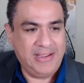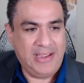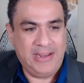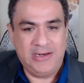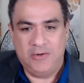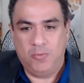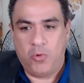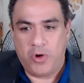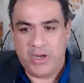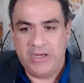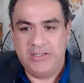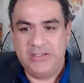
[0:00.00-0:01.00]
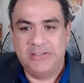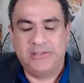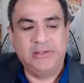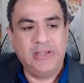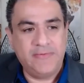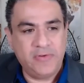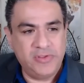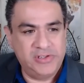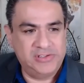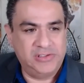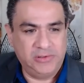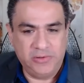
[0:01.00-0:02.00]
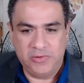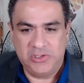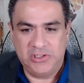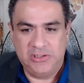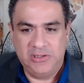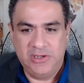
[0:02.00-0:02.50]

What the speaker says: and working to deliver the solution